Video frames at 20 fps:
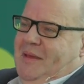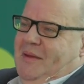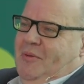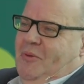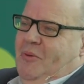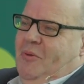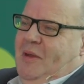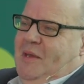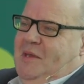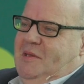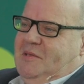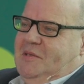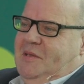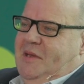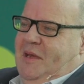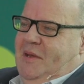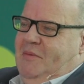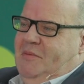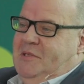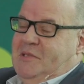all he
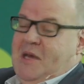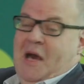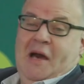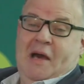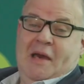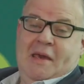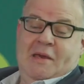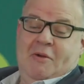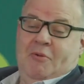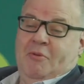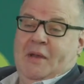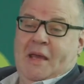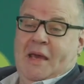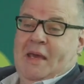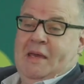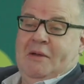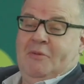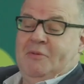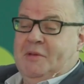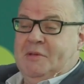said was aye or
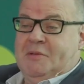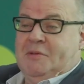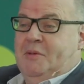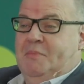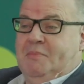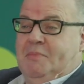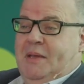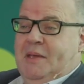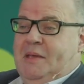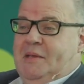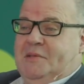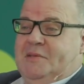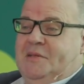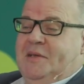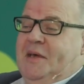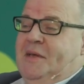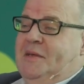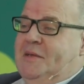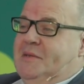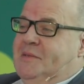nay or just complete
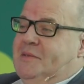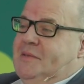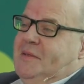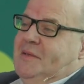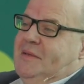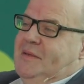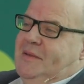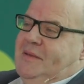silence.